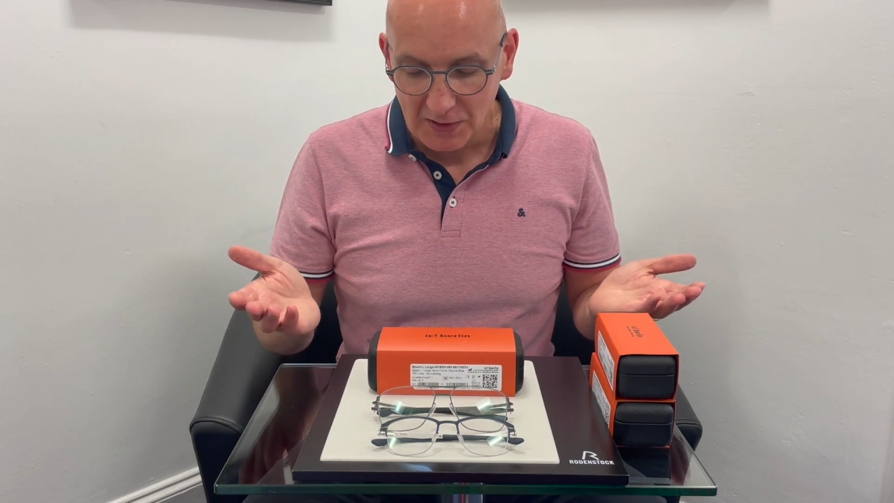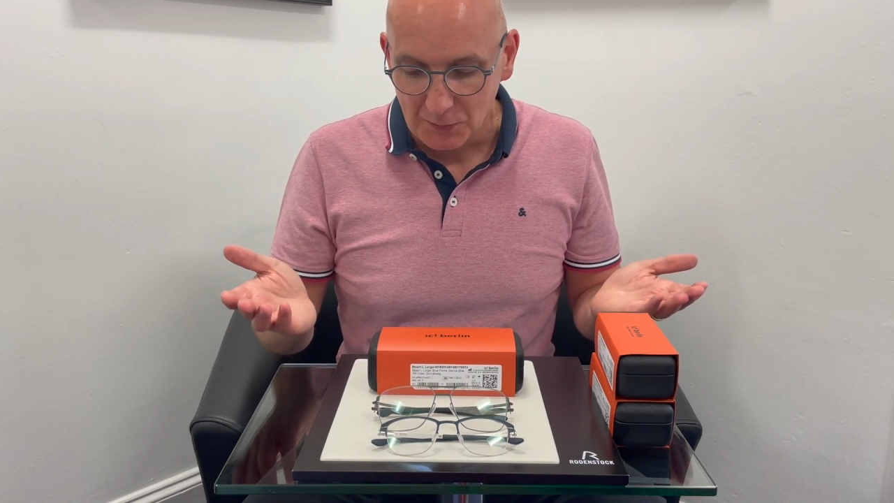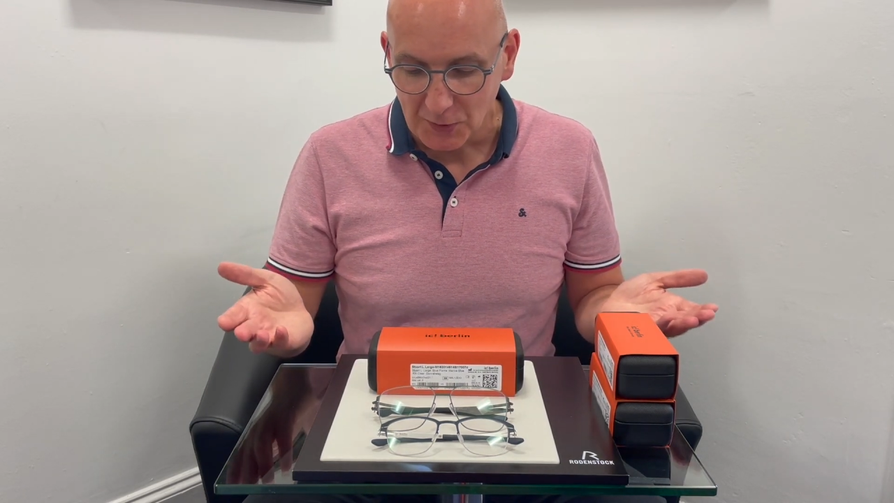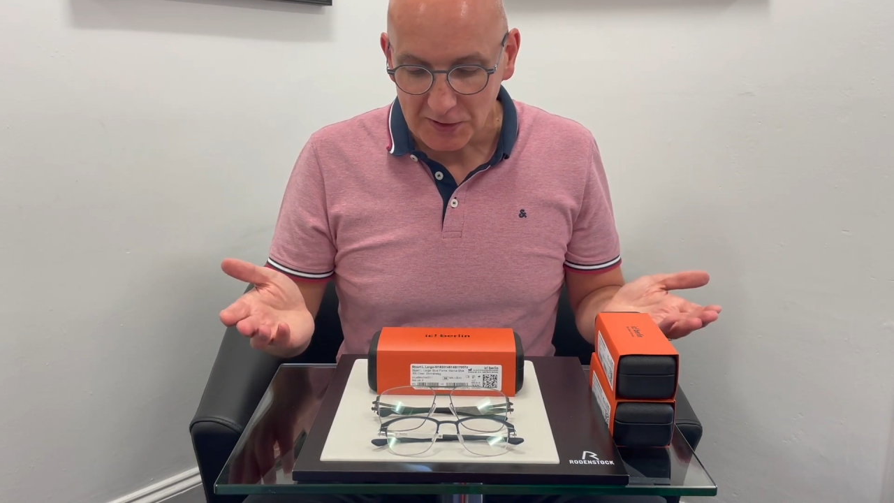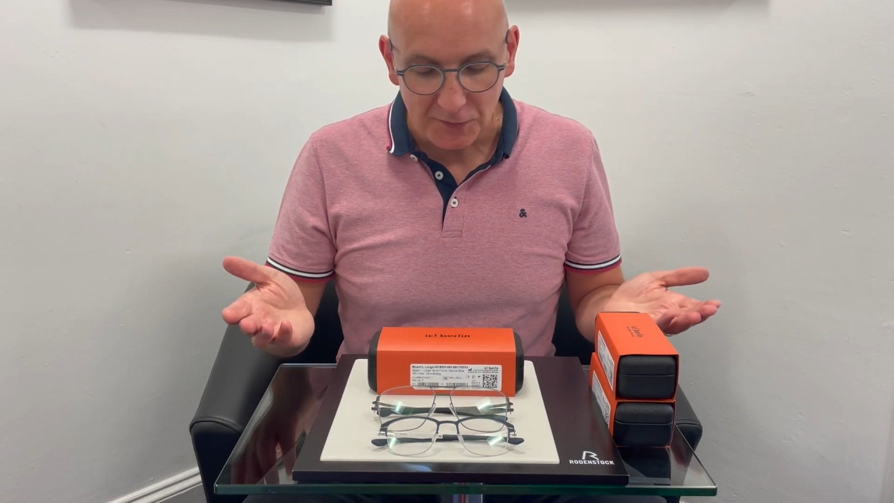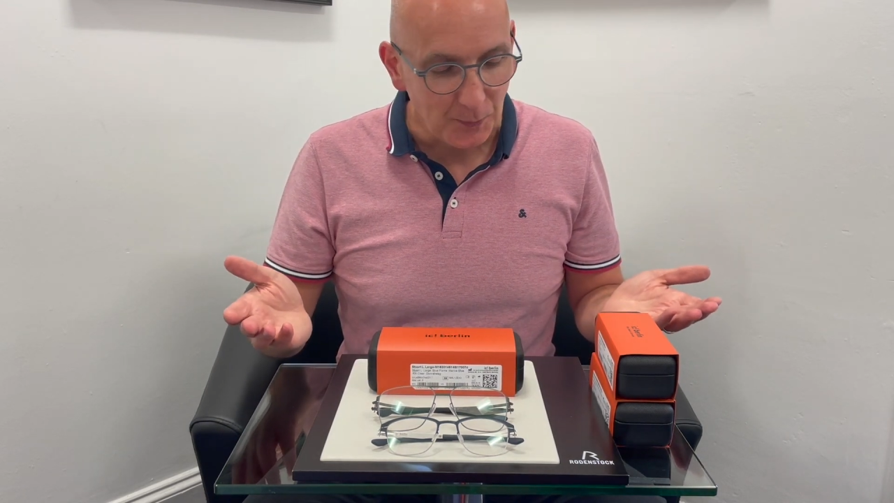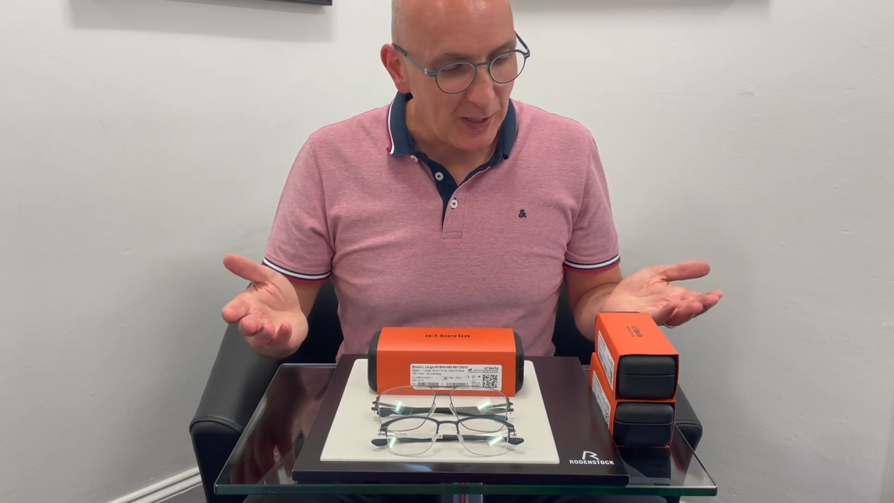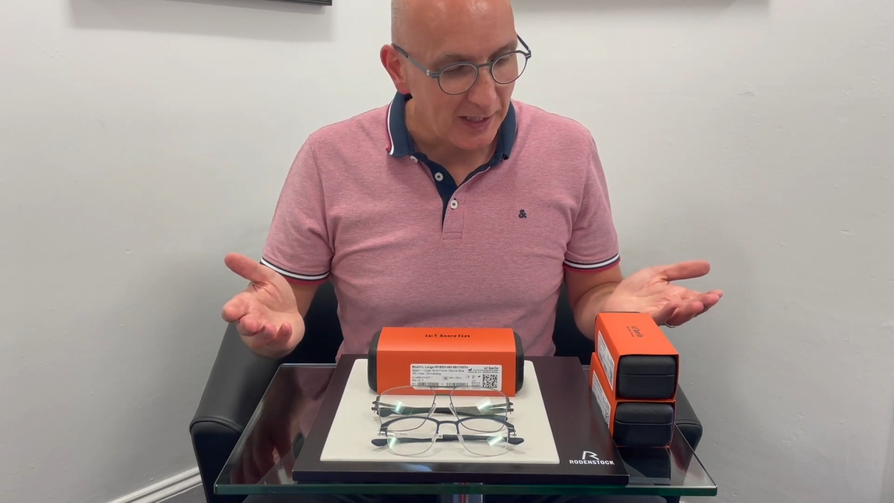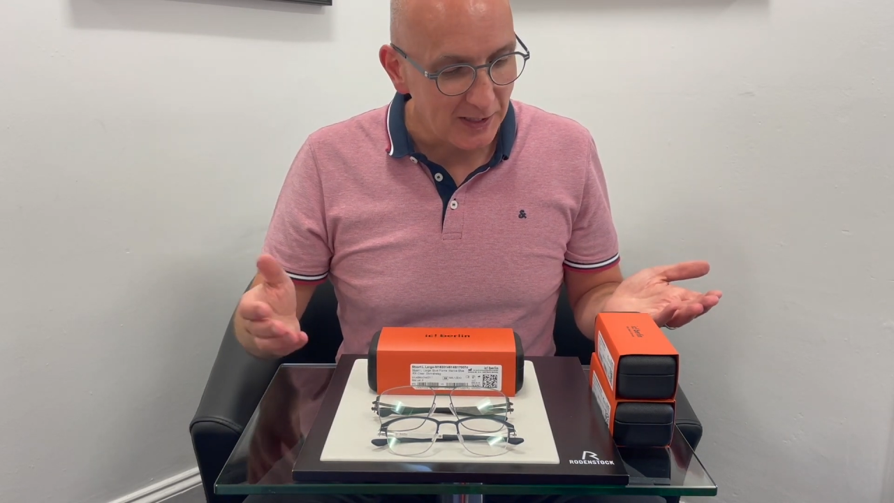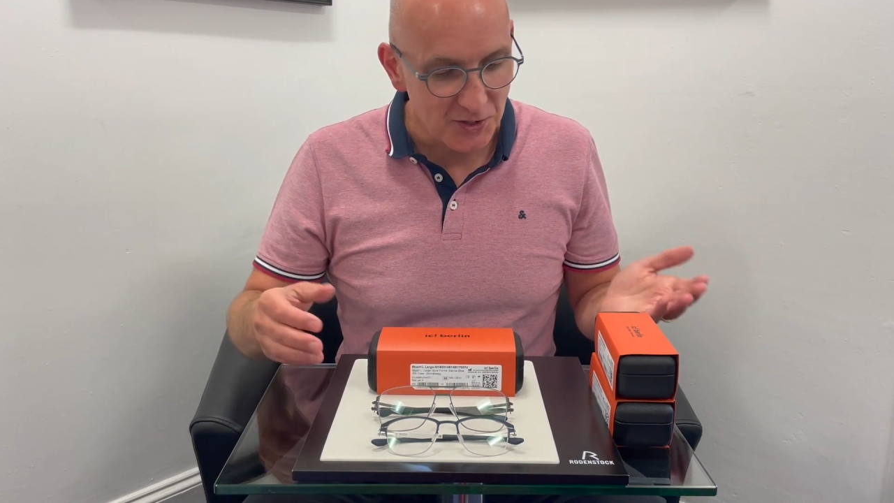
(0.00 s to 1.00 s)
wonderful
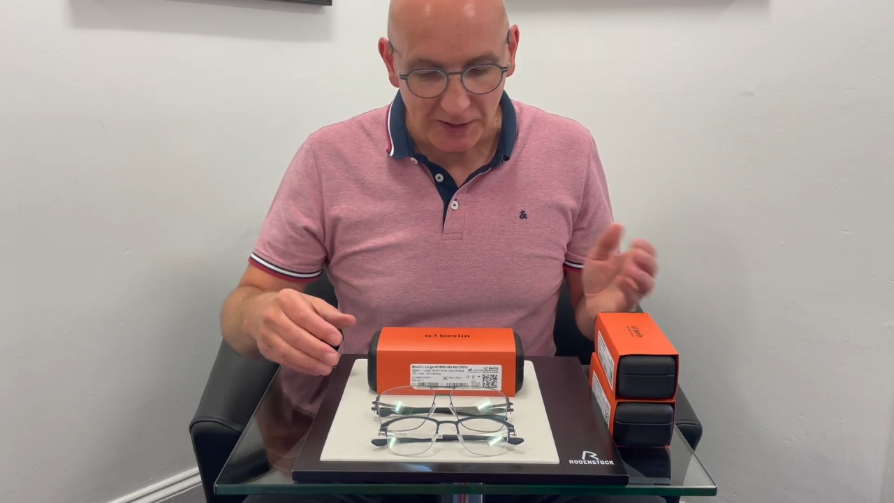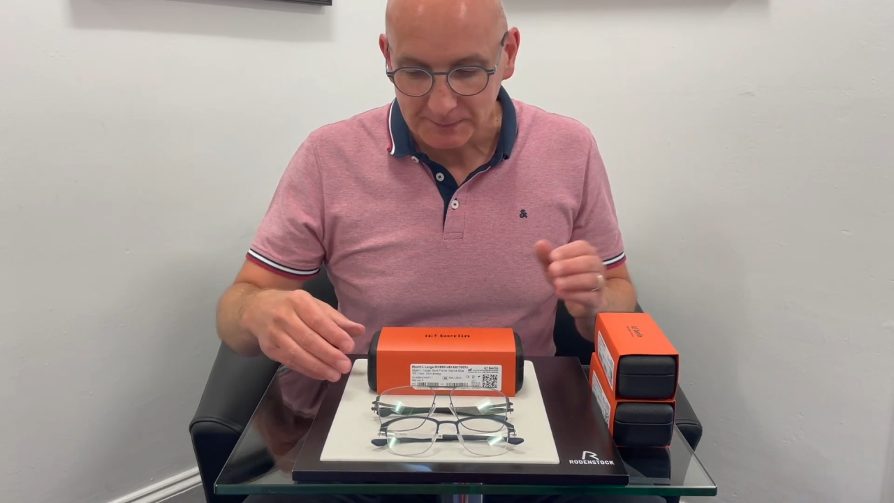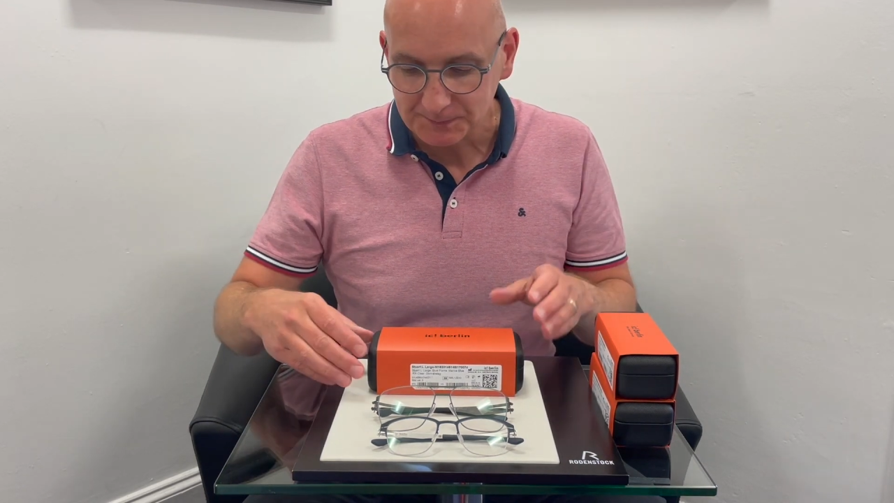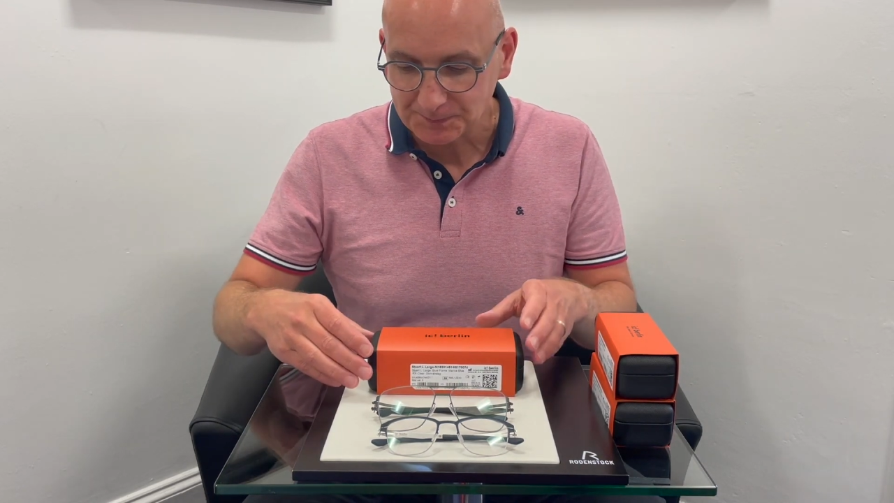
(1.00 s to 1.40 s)
packaging,